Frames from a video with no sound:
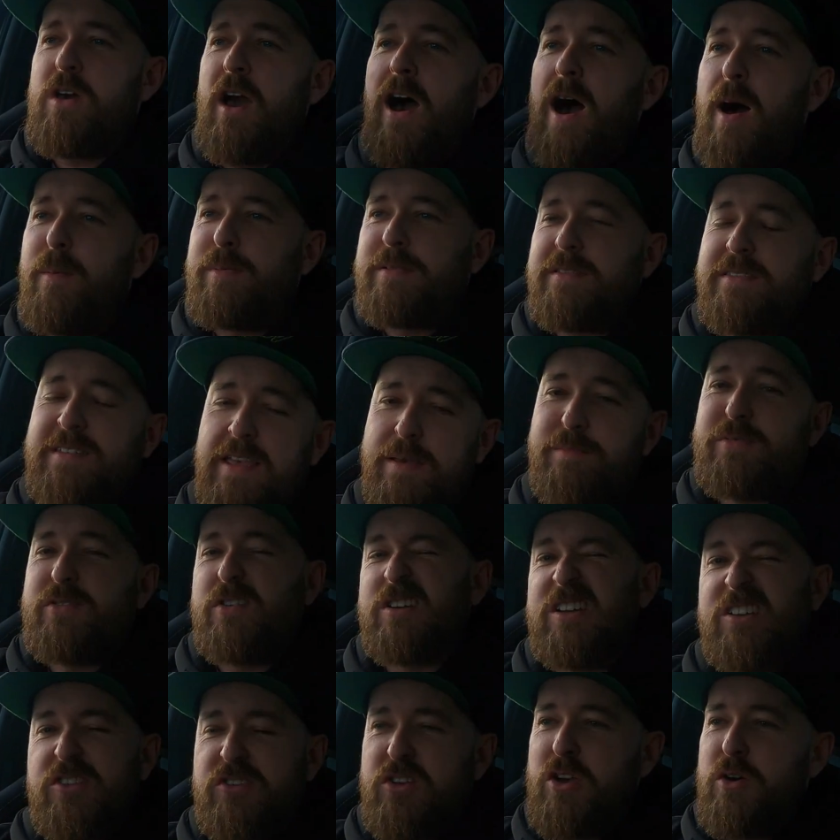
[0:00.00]
carbon tips
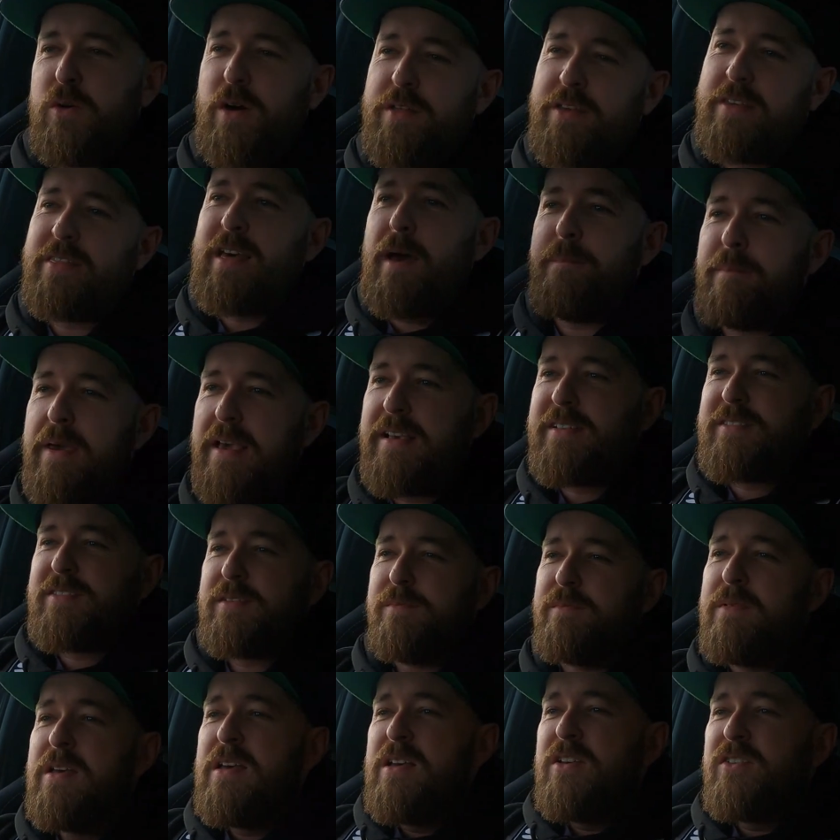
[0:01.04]
on it too. I think that makes
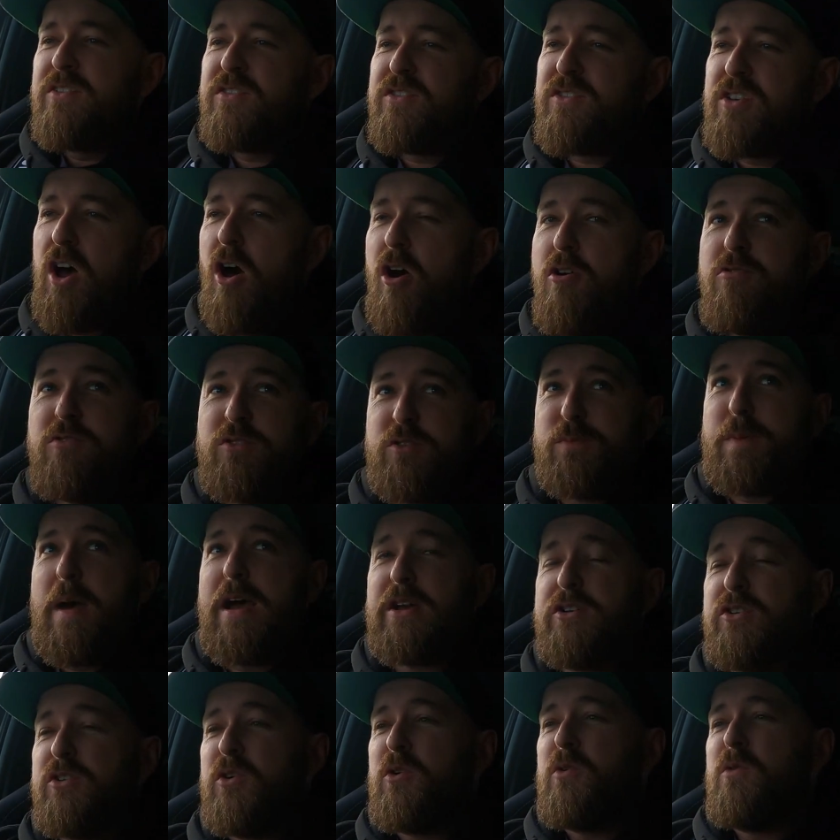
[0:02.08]
them so
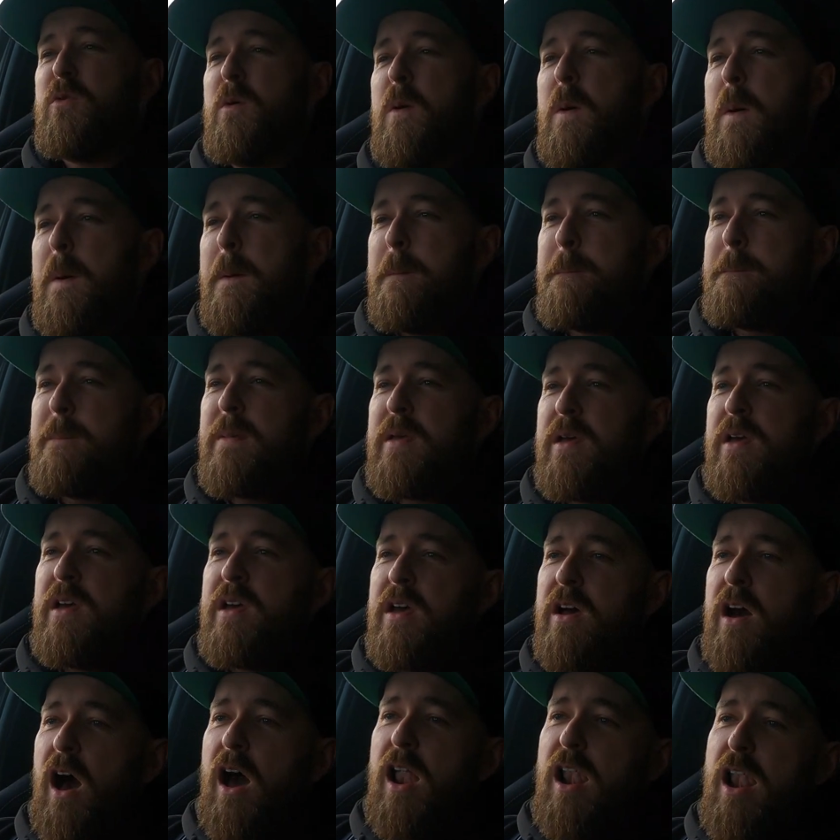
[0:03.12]
special.